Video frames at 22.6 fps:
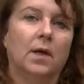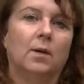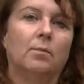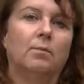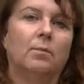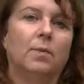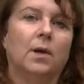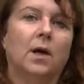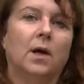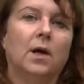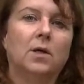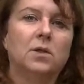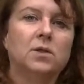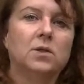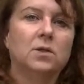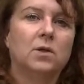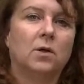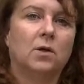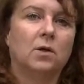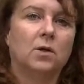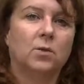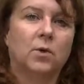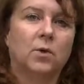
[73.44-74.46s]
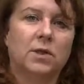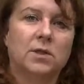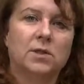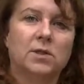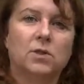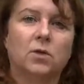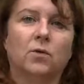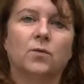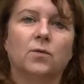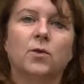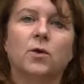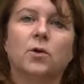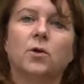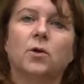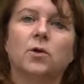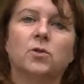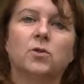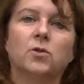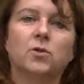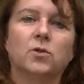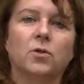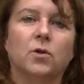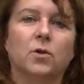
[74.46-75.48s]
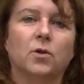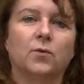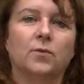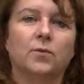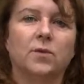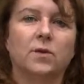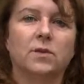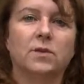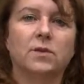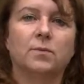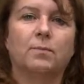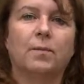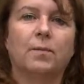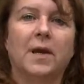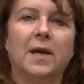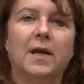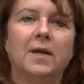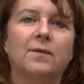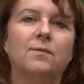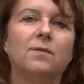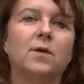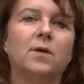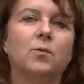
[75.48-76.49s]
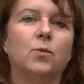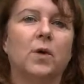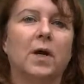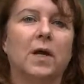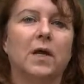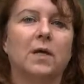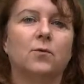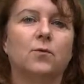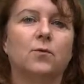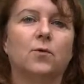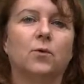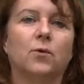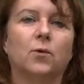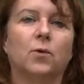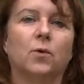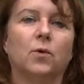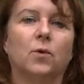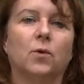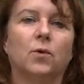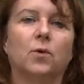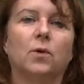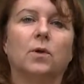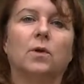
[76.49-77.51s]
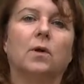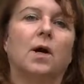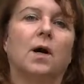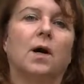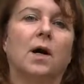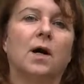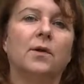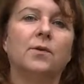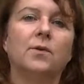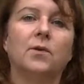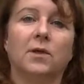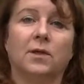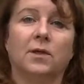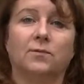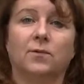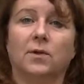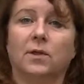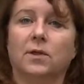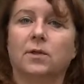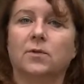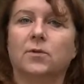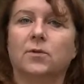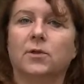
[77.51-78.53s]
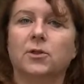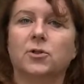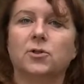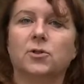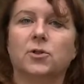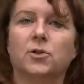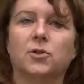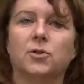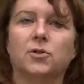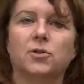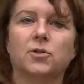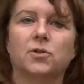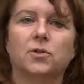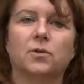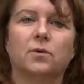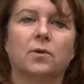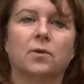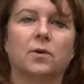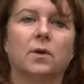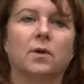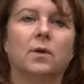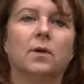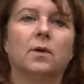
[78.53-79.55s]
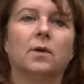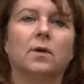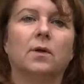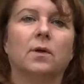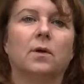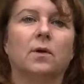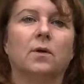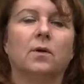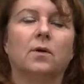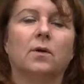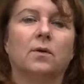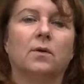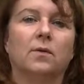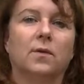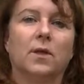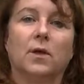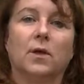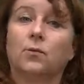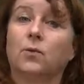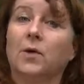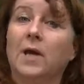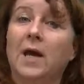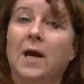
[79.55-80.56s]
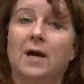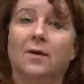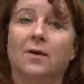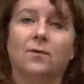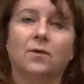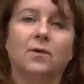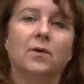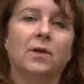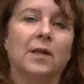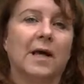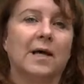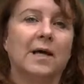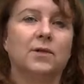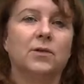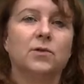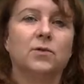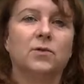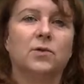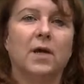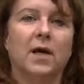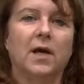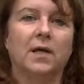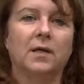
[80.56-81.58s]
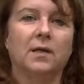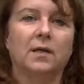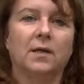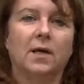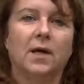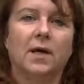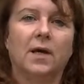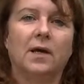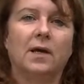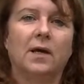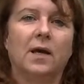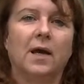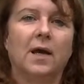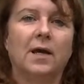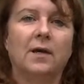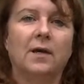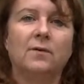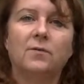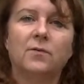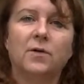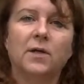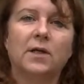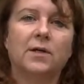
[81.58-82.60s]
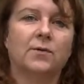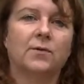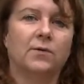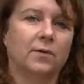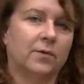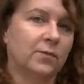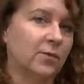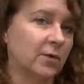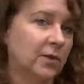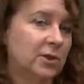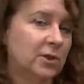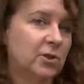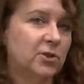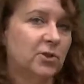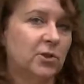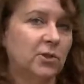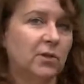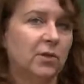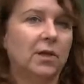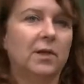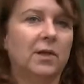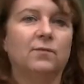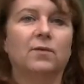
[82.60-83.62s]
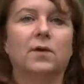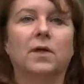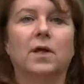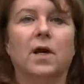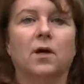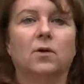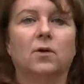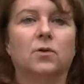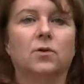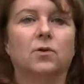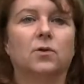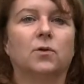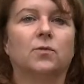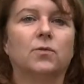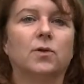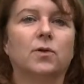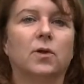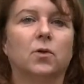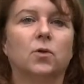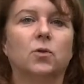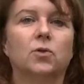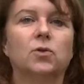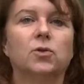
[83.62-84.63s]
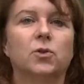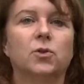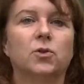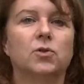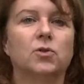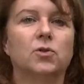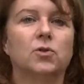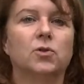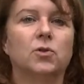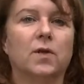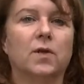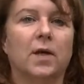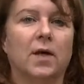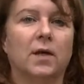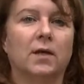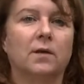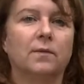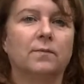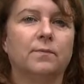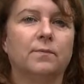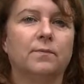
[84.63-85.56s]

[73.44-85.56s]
Plants' conquest of the Earth's surface paved the way for all other living creatures that we have on land today. Every creature living out of the oceans today